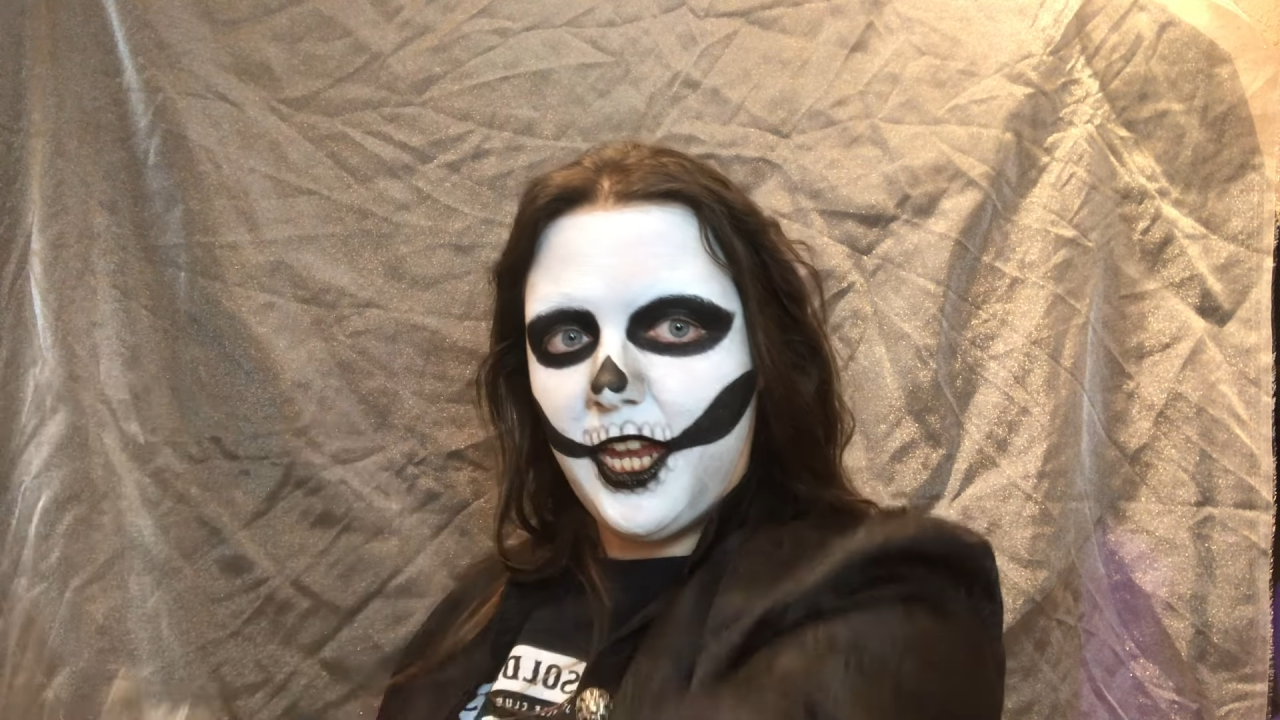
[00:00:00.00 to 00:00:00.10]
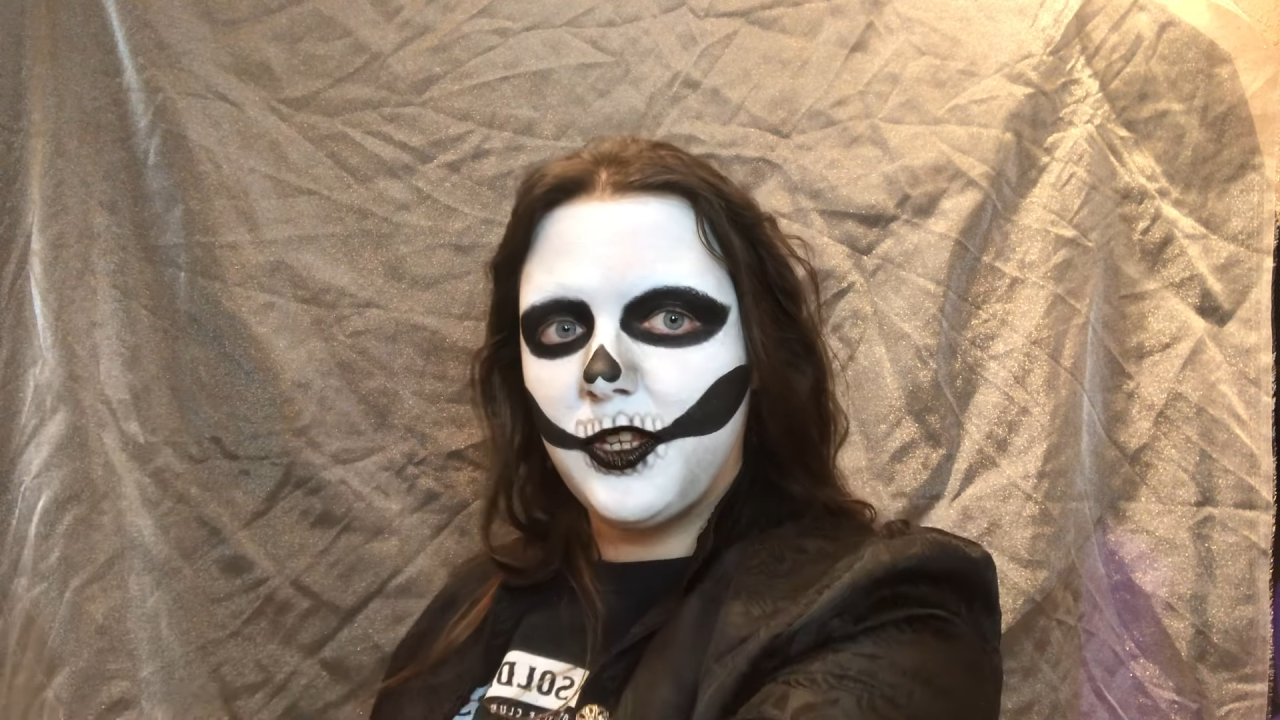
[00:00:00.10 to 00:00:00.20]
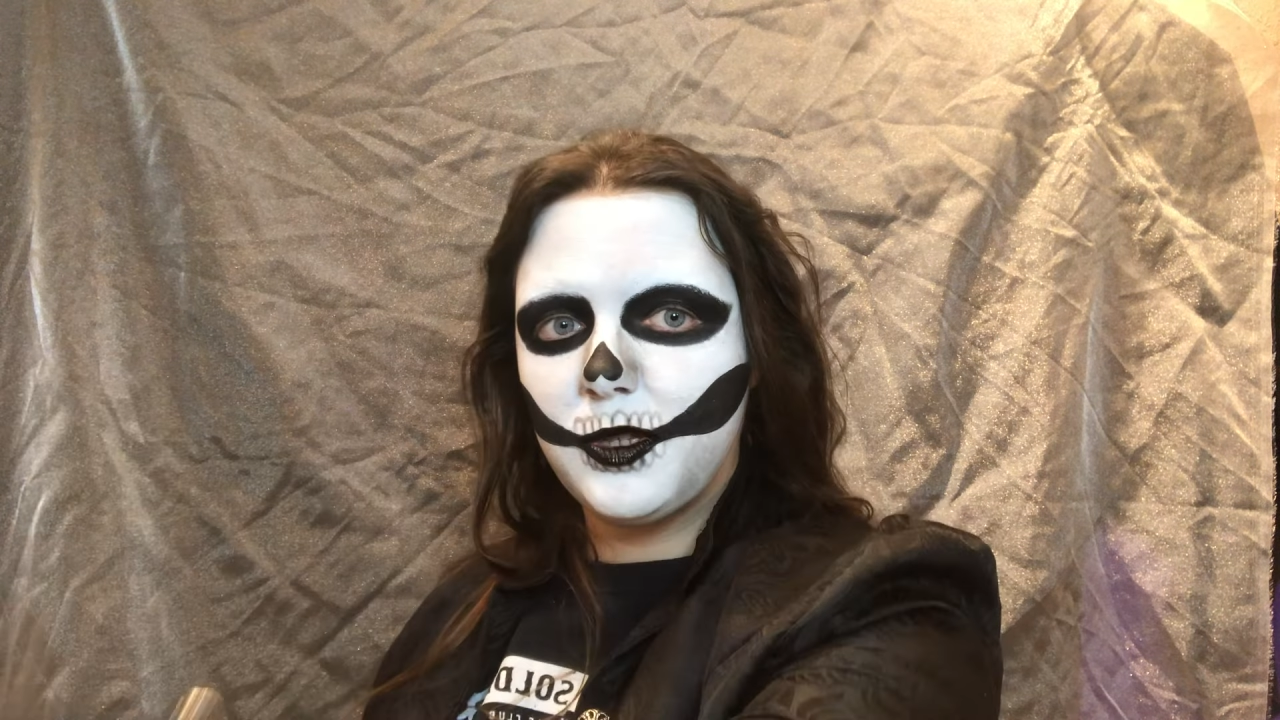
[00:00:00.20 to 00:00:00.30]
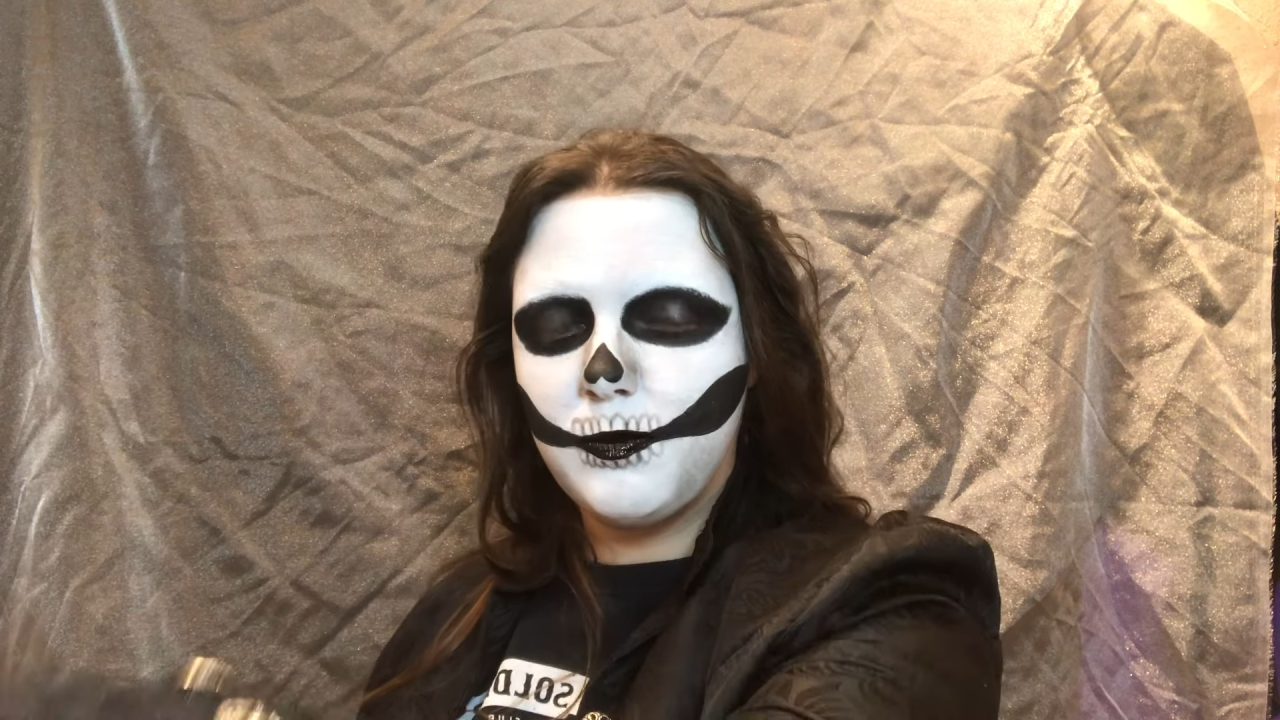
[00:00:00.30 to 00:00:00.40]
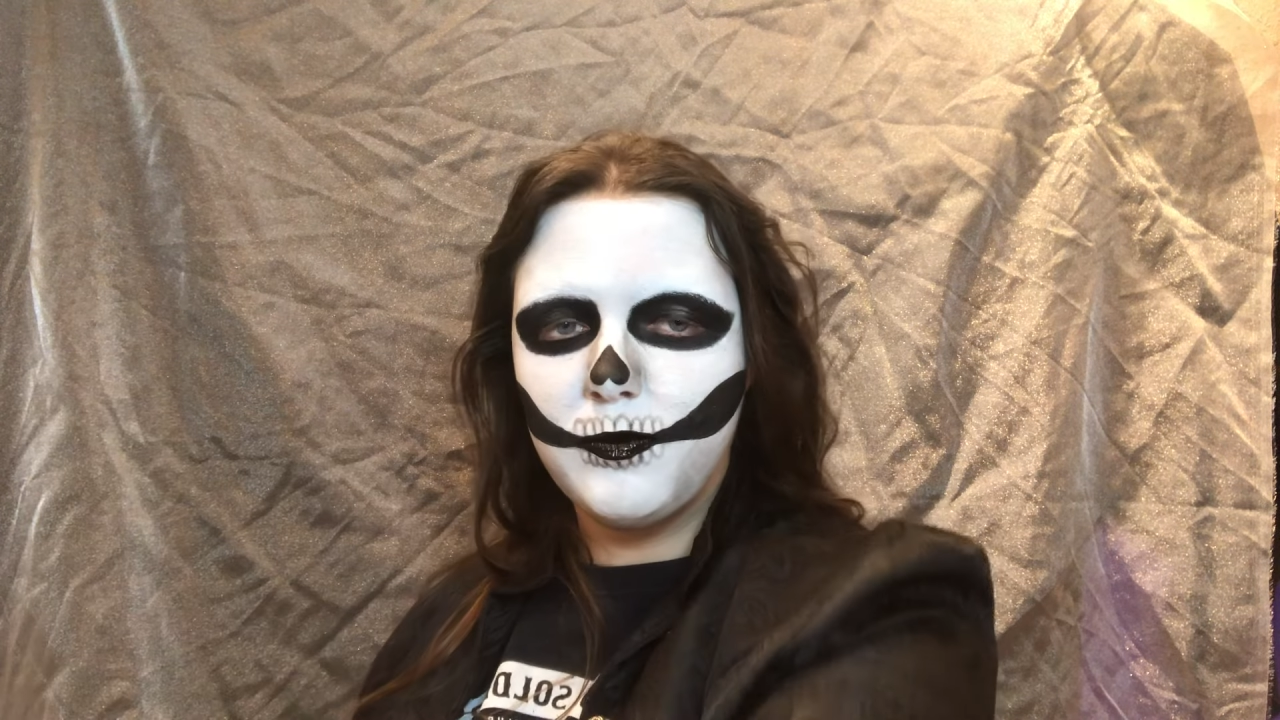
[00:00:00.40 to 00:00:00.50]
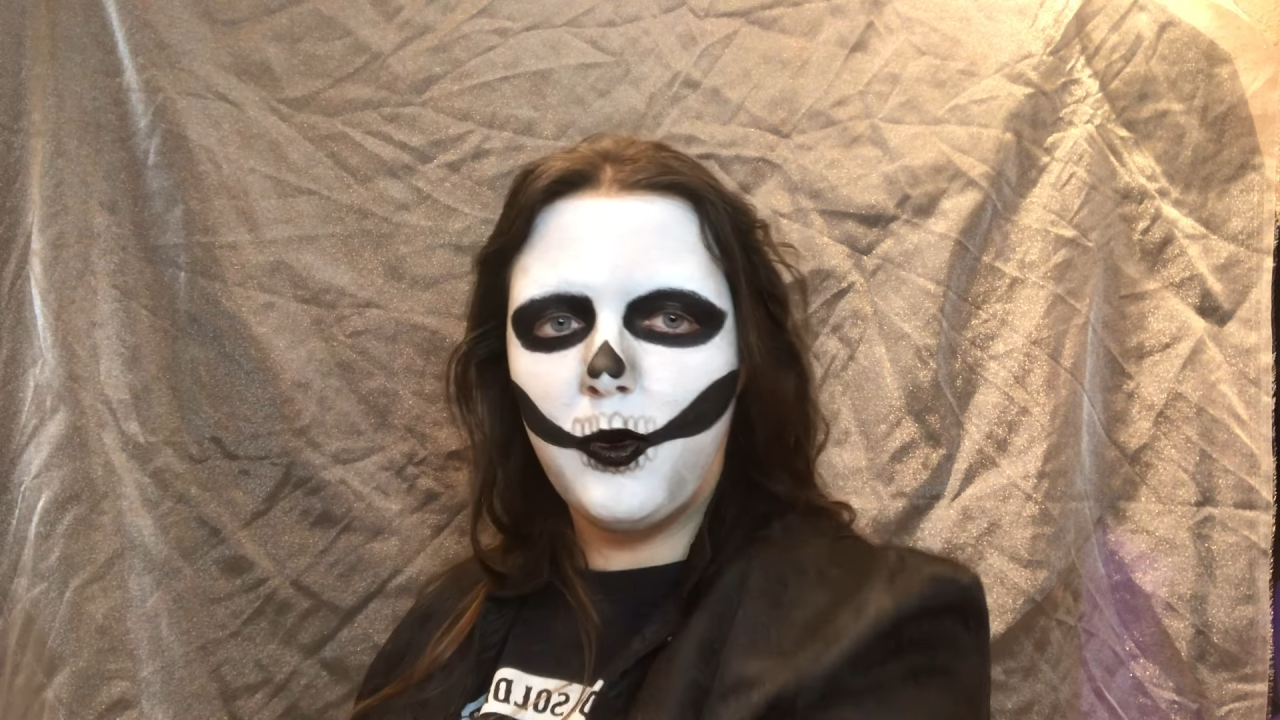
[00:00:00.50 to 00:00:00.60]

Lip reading: is